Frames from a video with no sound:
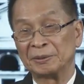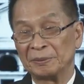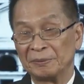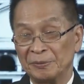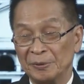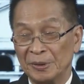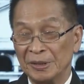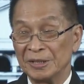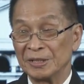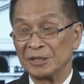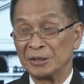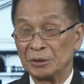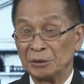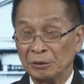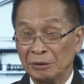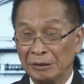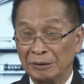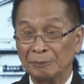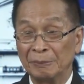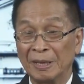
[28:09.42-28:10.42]
for instance,
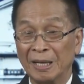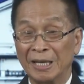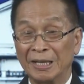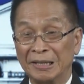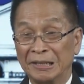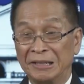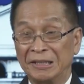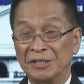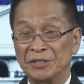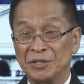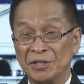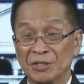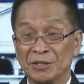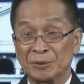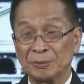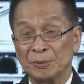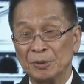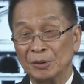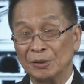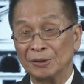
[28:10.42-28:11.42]
yung mga glitches
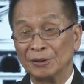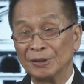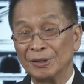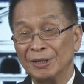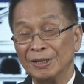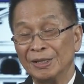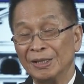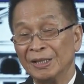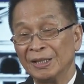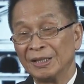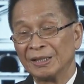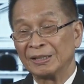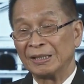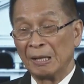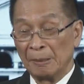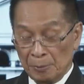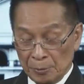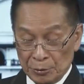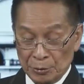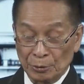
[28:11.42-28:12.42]
mo.
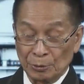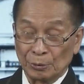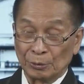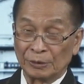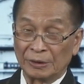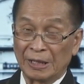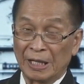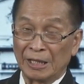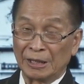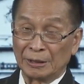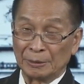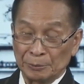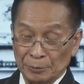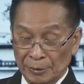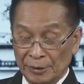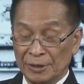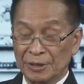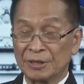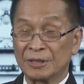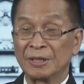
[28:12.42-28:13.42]
Tapos yung kontrata mo
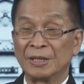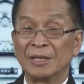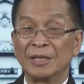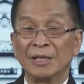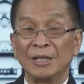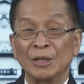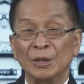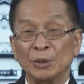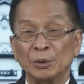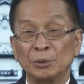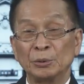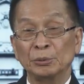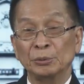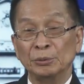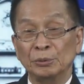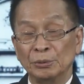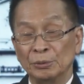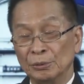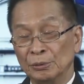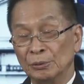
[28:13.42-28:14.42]
is
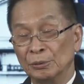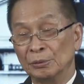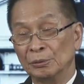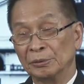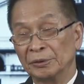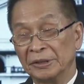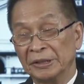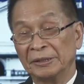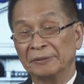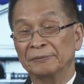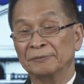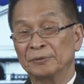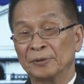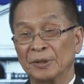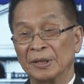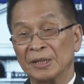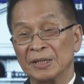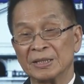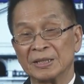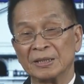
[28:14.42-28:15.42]
to give, for
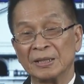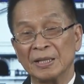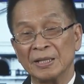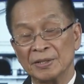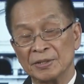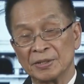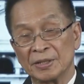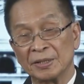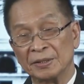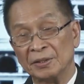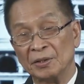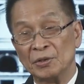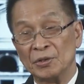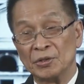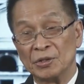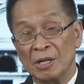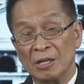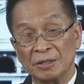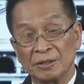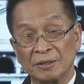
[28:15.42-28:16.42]
instance, the
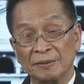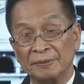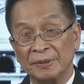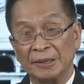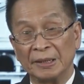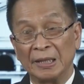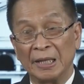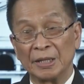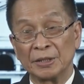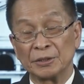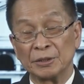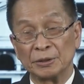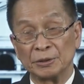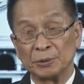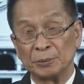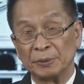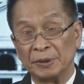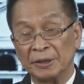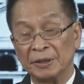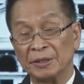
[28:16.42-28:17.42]
results of the
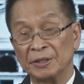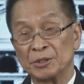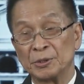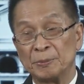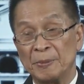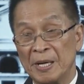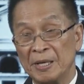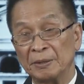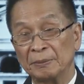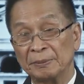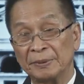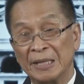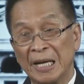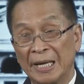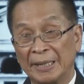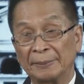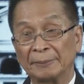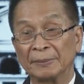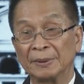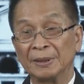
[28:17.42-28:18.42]
elections within a span of
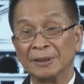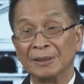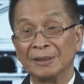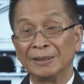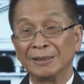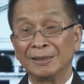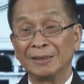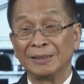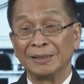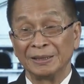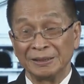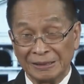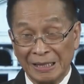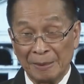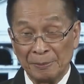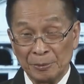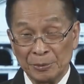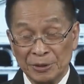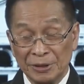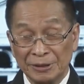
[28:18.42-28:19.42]
time.
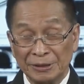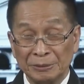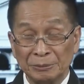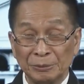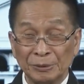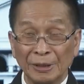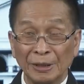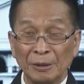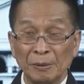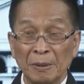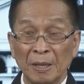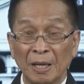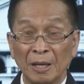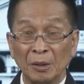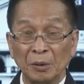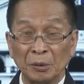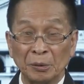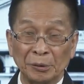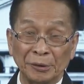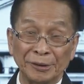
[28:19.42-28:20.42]
Tapos hindi mo nagawa.
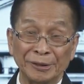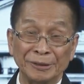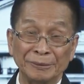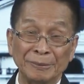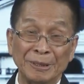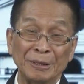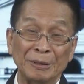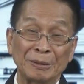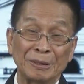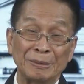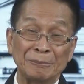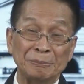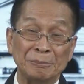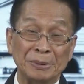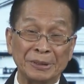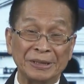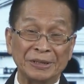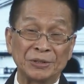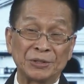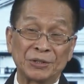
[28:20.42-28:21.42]
O, edi meron kang
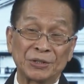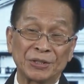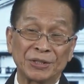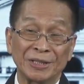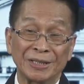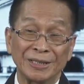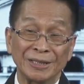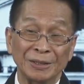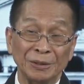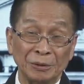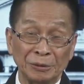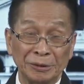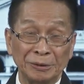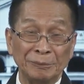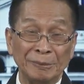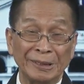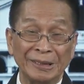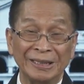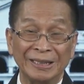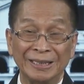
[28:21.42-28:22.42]
breach. O, edi
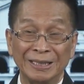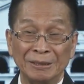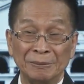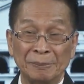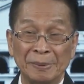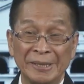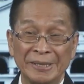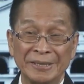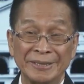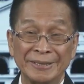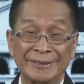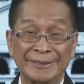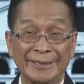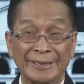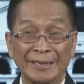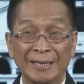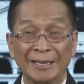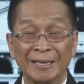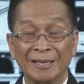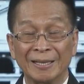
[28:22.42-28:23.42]
may legal basis ka
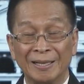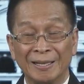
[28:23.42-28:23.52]
na.